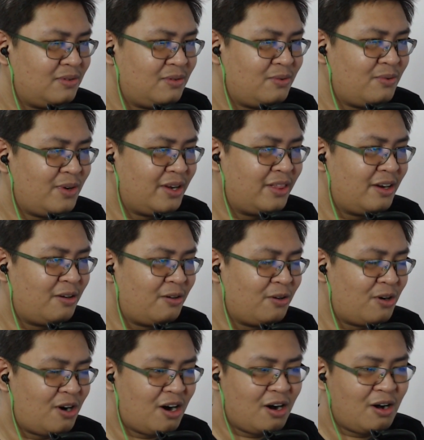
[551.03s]
Where they are
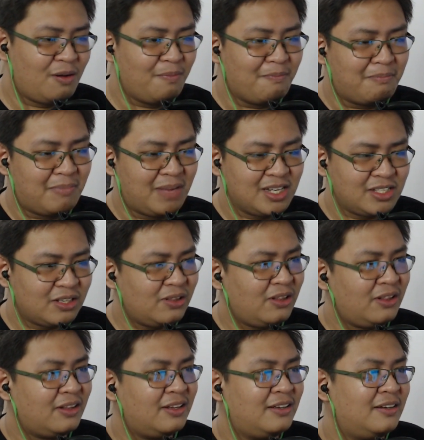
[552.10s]
all
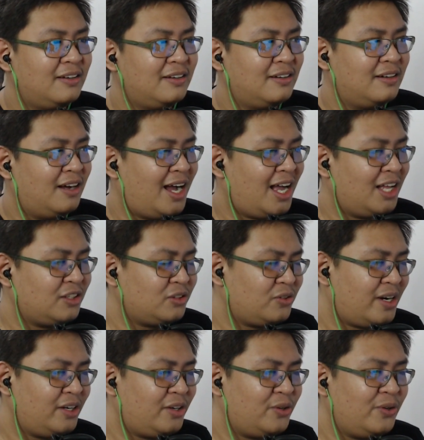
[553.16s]
muscle? I'll
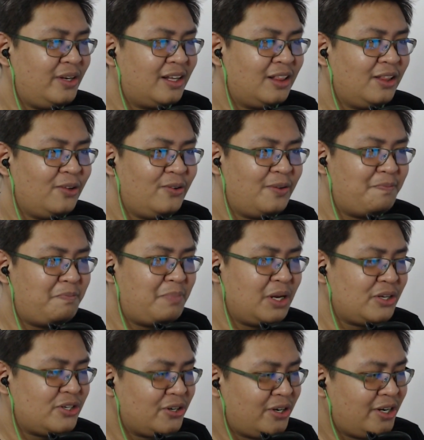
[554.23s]
try to include a
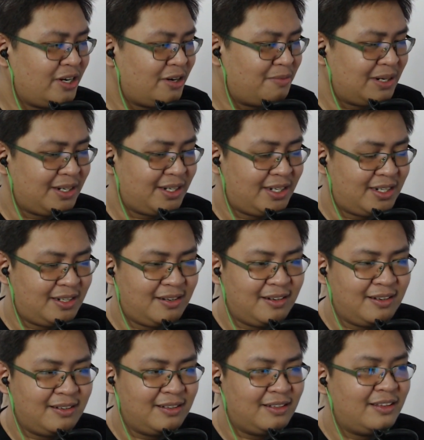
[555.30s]
picture here, but
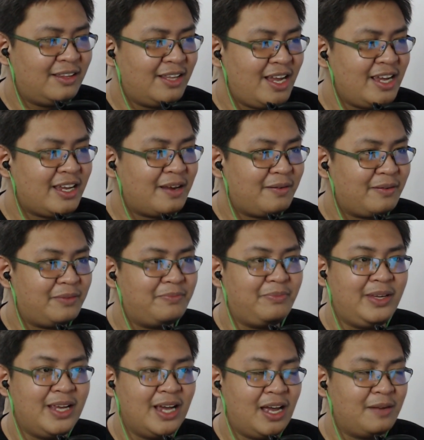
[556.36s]
they can
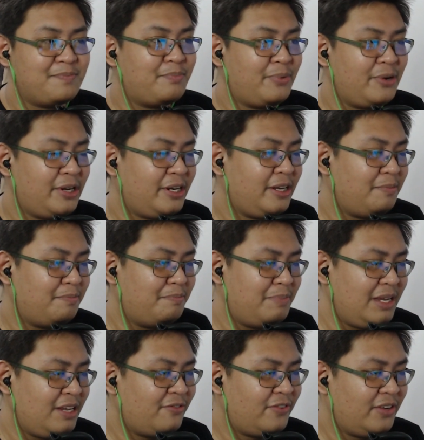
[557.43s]
get pretty
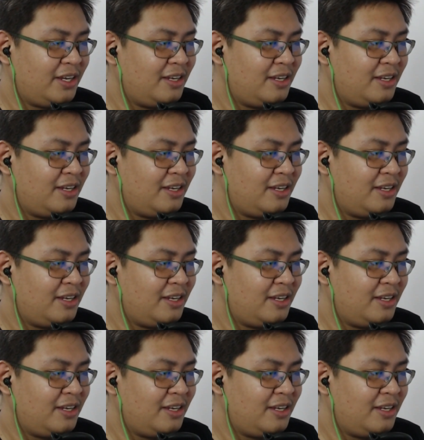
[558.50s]
beefy.